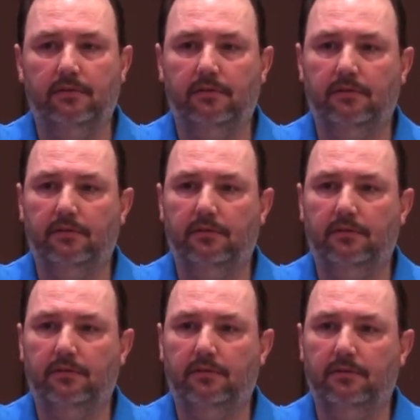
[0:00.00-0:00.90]

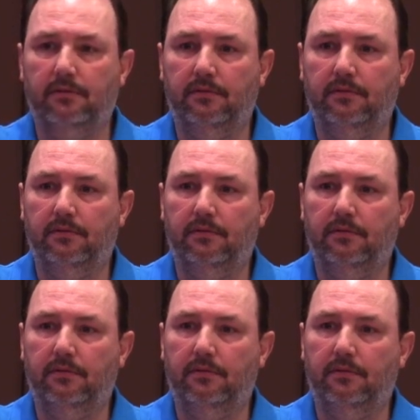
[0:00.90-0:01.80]
(silence)